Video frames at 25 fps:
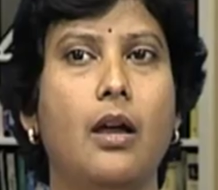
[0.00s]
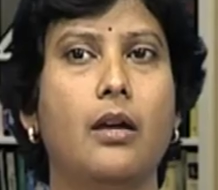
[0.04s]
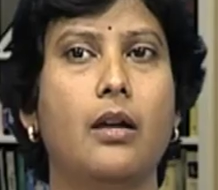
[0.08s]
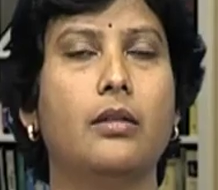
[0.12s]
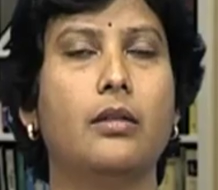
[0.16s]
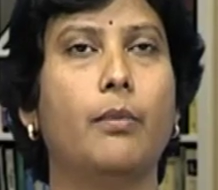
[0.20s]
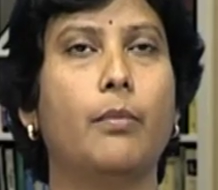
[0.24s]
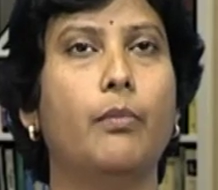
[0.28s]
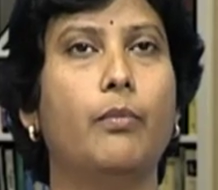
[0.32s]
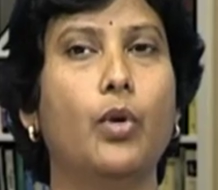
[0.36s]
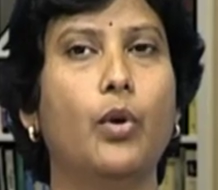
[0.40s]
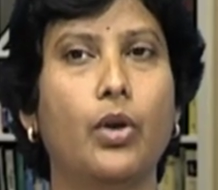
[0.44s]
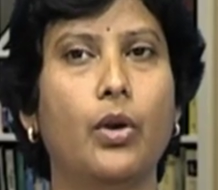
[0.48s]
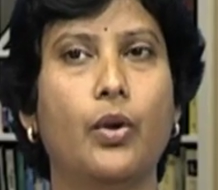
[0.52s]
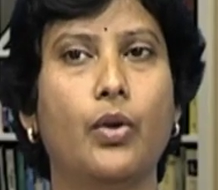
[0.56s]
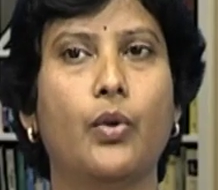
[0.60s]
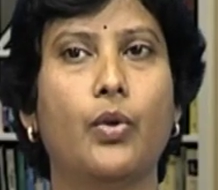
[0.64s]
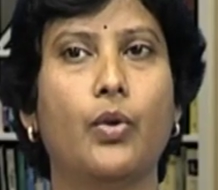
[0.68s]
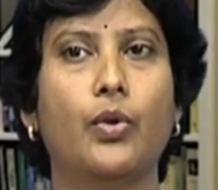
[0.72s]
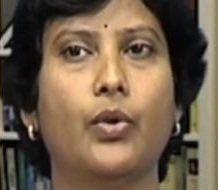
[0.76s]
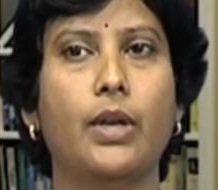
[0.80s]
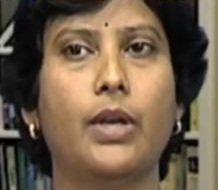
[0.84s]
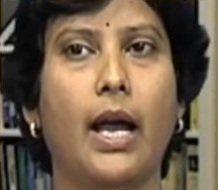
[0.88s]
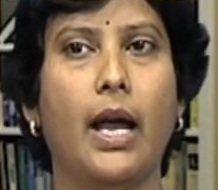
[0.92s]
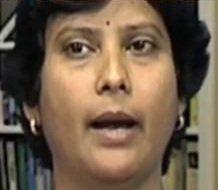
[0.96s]
The book
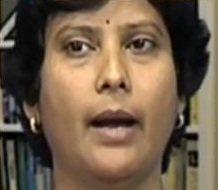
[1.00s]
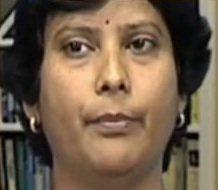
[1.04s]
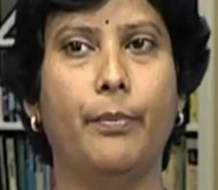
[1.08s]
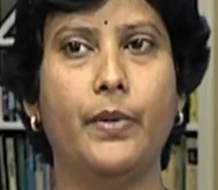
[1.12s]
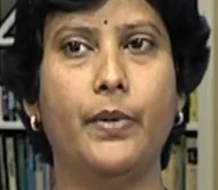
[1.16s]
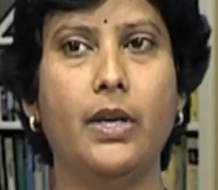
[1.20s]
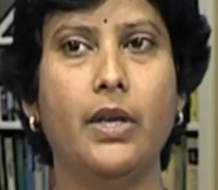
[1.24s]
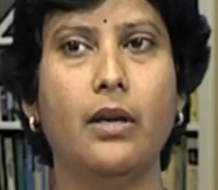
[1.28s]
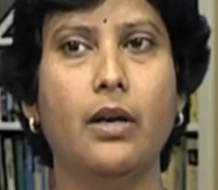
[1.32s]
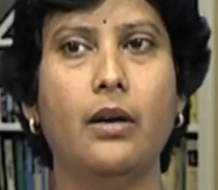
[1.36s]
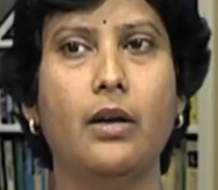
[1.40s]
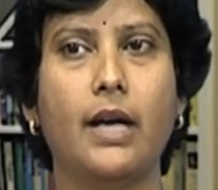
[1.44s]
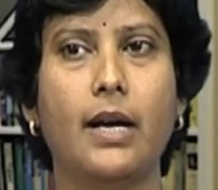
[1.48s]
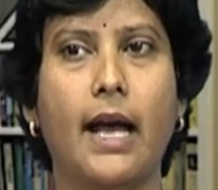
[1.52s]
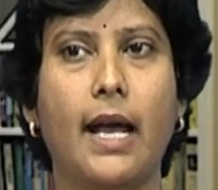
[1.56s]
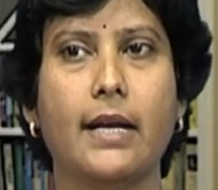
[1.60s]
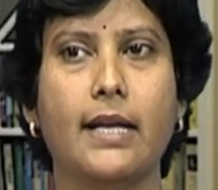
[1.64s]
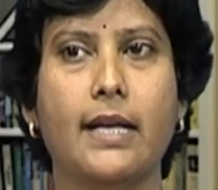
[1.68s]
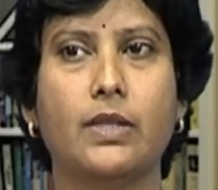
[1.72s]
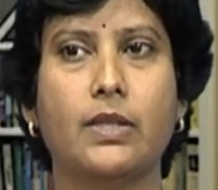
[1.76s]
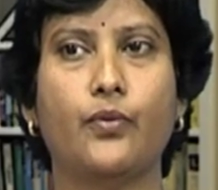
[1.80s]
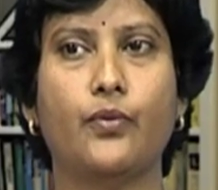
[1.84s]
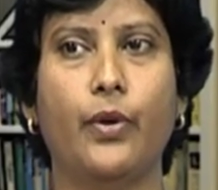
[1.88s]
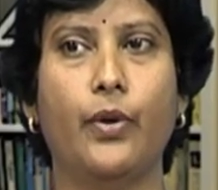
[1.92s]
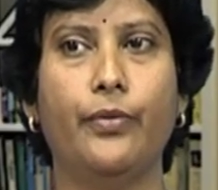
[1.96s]
could appear as
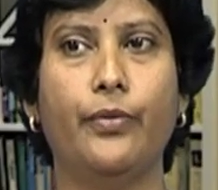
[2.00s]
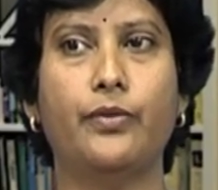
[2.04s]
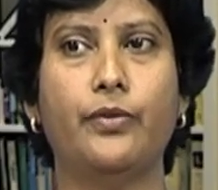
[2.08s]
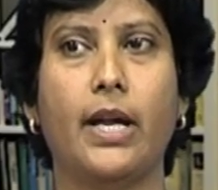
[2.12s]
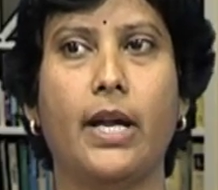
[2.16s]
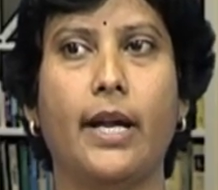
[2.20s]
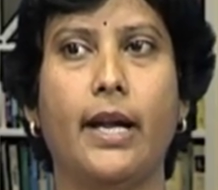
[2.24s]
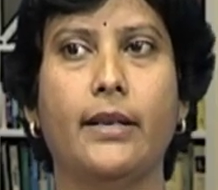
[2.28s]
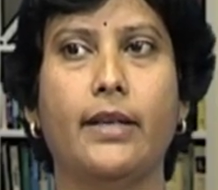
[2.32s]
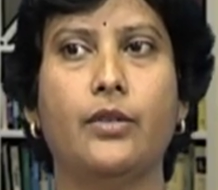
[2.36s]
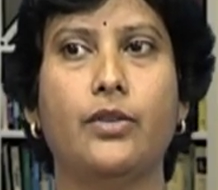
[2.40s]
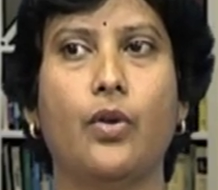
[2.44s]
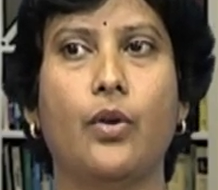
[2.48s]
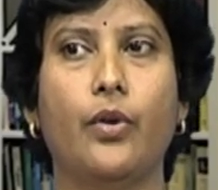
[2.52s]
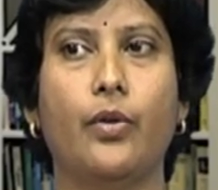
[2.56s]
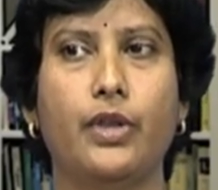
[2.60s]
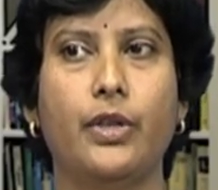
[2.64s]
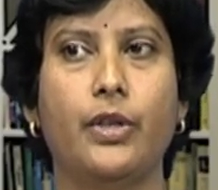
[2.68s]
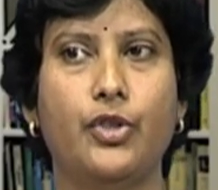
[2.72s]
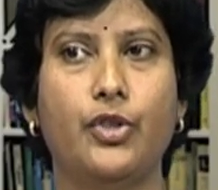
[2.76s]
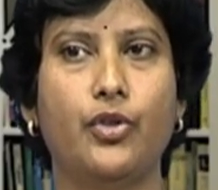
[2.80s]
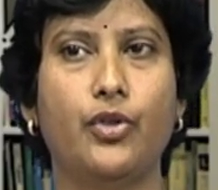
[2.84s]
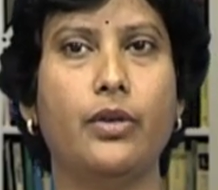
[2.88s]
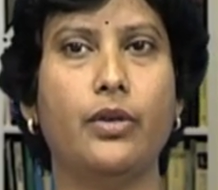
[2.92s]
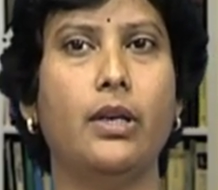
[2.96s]
Swift had
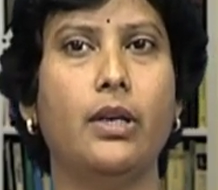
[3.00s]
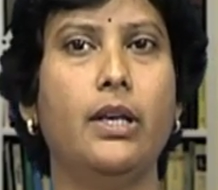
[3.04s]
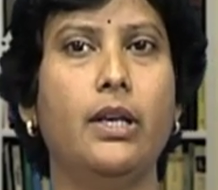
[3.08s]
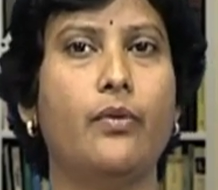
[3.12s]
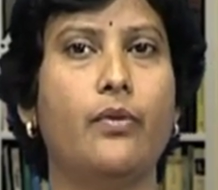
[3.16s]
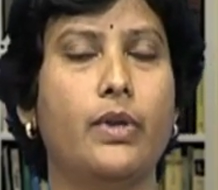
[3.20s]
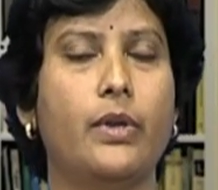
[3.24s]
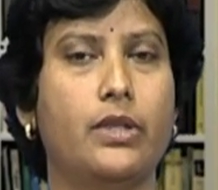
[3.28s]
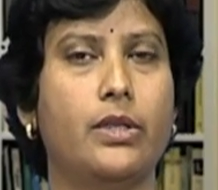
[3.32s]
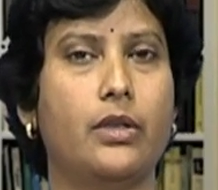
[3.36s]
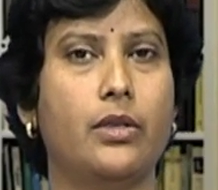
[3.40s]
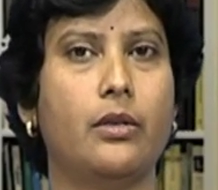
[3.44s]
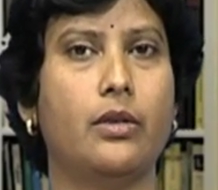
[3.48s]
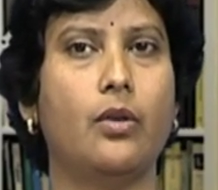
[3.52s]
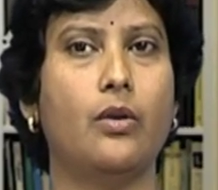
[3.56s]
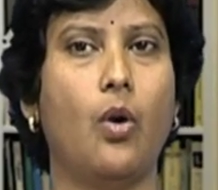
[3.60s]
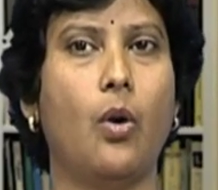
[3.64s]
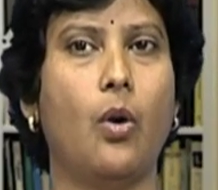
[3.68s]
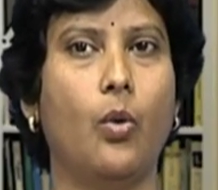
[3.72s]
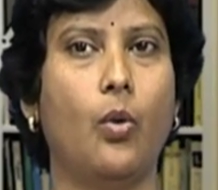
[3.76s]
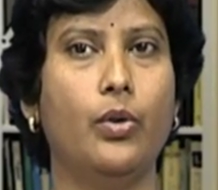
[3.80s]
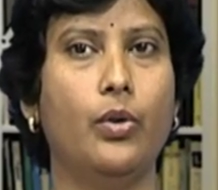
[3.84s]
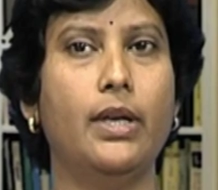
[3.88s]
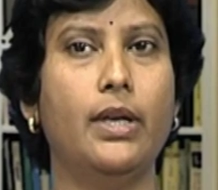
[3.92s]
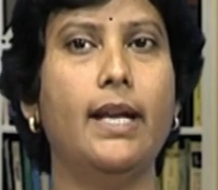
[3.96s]
originally written
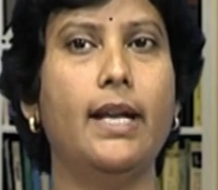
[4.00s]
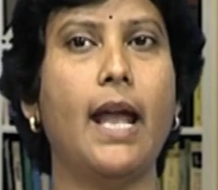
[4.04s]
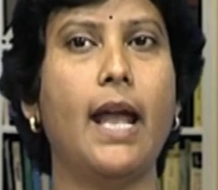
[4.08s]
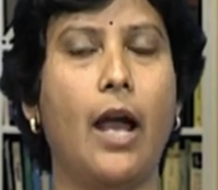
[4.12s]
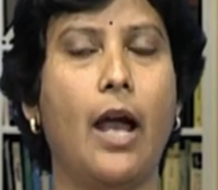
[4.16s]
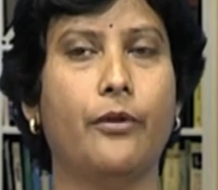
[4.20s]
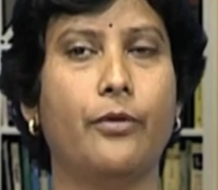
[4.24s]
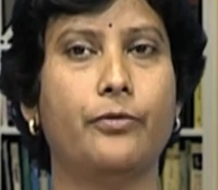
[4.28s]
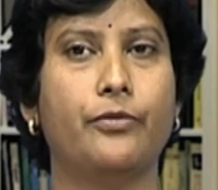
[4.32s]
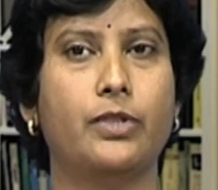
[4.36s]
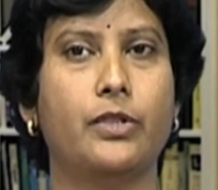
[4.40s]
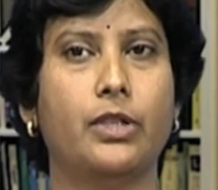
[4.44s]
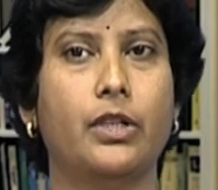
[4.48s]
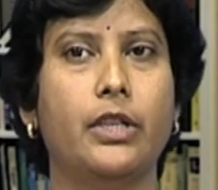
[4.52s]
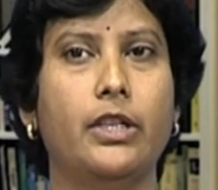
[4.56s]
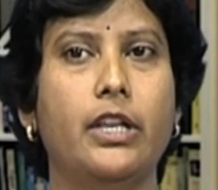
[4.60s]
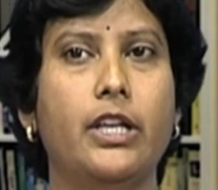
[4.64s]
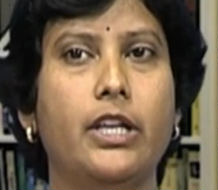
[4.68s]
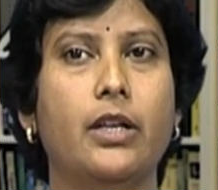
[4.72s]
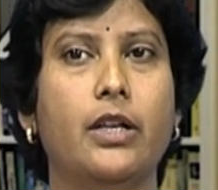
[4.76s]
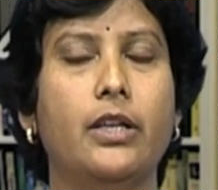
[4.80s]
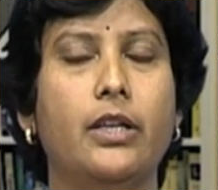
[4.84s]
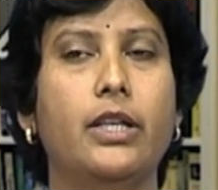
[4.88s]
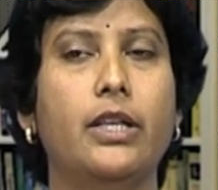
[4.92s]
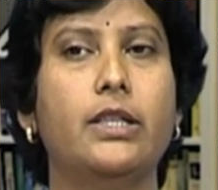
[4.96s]
only after
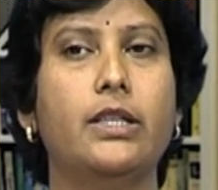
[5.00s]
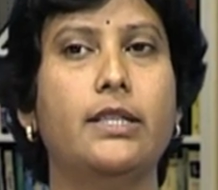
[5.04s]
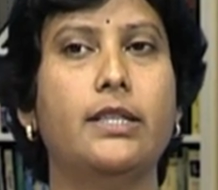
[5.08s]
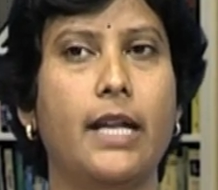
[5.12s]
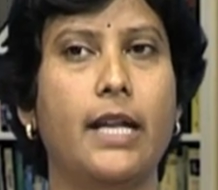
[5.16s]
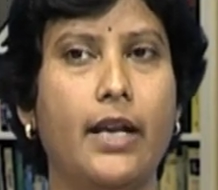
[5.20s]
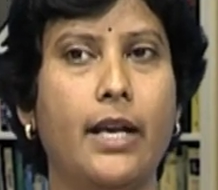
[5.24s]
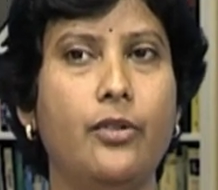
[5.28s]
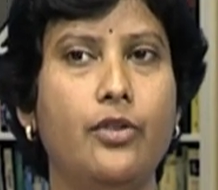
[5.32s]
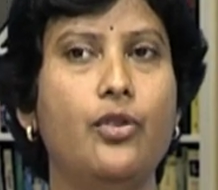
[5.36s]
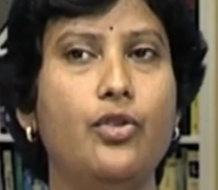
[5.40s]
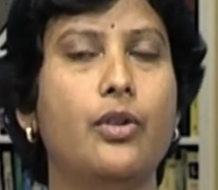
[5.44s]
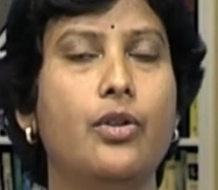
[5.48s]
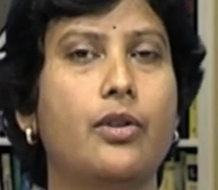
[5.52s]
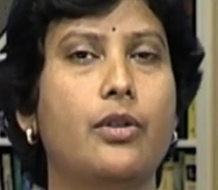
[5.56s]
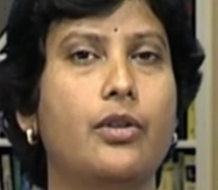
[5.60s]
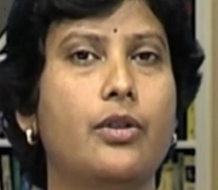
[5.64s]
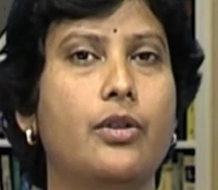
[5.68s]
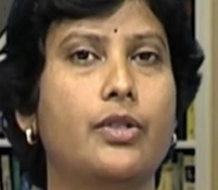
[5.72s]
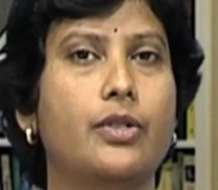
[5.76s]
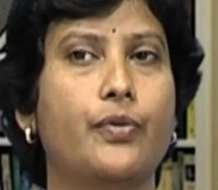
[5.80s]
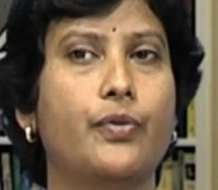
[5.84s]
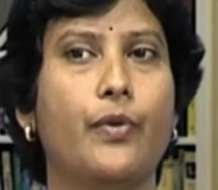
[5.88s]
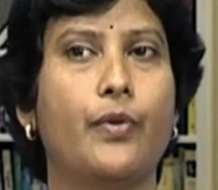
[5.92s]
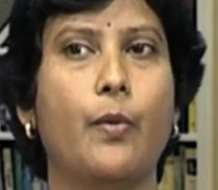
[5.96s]
nearly 10
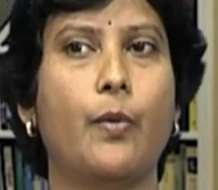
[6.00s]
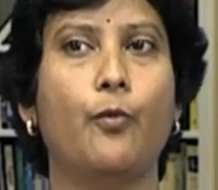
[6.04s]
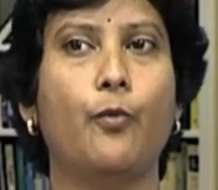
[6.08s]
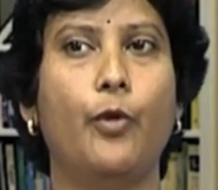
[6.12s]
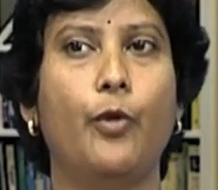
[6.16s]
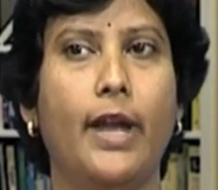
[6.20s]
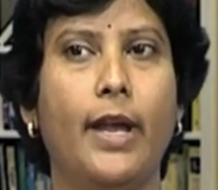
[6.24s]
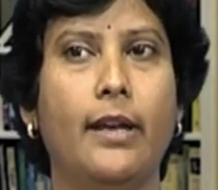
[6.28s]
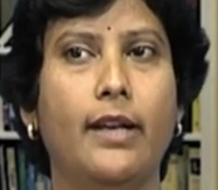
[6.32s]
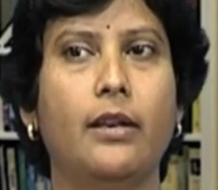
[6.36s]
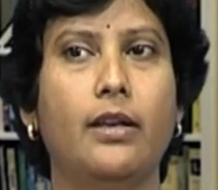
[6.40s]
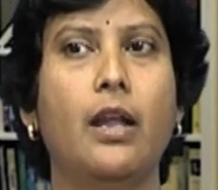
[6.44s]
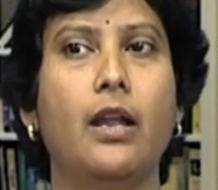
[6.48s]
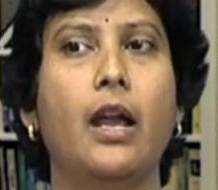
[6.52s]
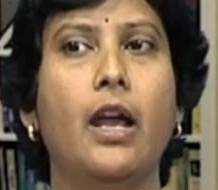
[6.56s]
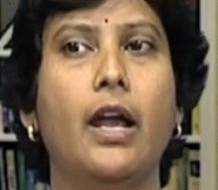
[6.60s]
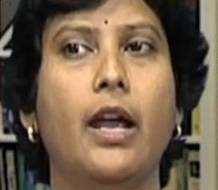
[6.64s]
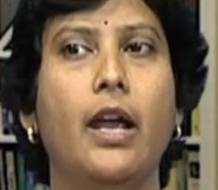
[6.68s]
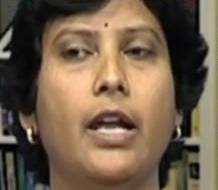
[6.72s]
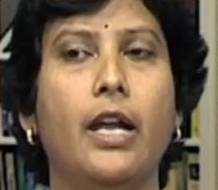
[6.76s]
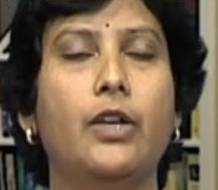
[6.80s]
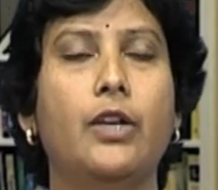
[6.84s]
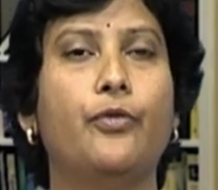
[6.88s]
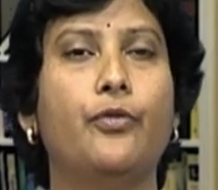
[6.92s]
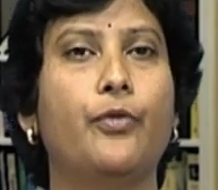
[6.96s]
years from when
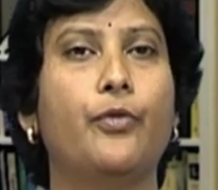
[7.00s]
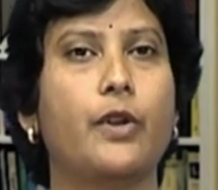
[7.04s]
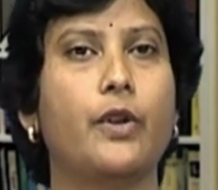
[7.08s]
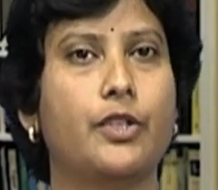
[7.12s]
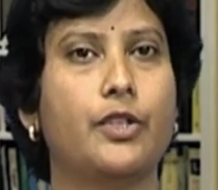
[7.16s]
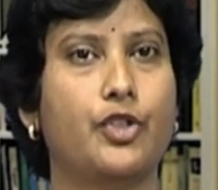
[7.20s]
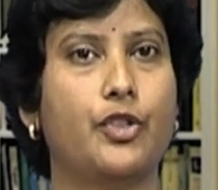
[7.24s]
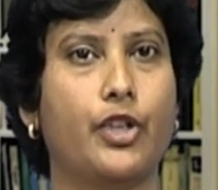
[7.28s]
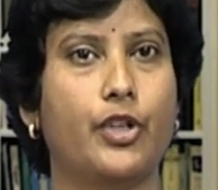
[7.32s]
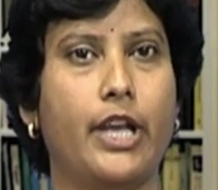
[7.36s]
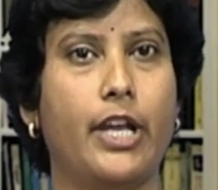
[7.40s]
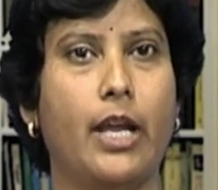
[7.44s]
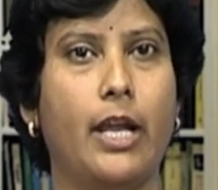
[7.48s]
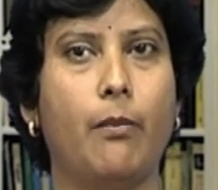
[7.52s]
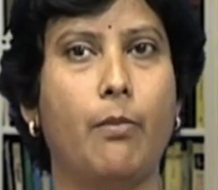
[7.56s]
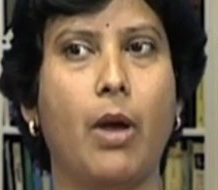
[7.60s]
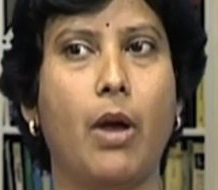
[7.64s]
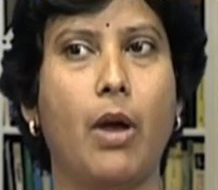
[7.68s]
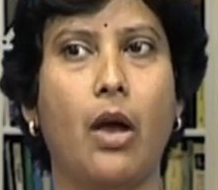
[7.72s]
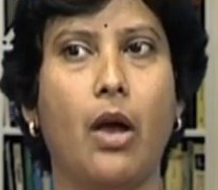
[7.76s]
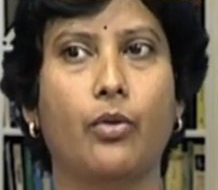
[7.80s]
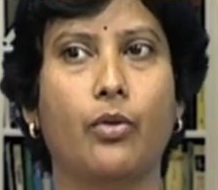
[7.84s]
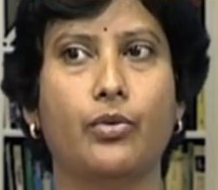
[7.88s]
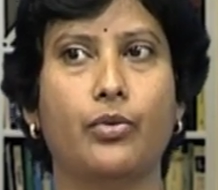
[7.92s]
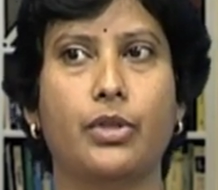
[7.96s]
it first came
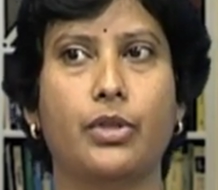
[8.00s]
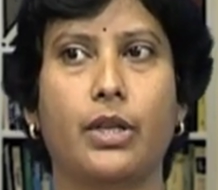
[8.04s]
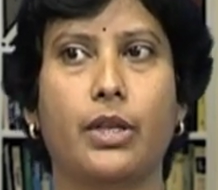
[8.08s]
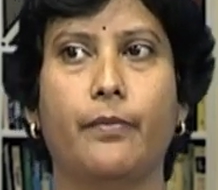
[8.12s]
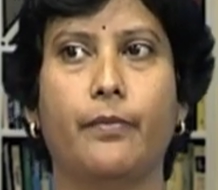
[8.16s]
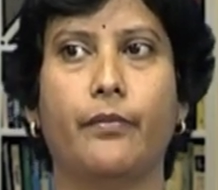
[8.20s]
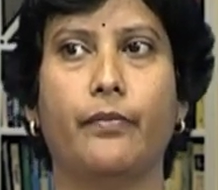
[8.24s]
out.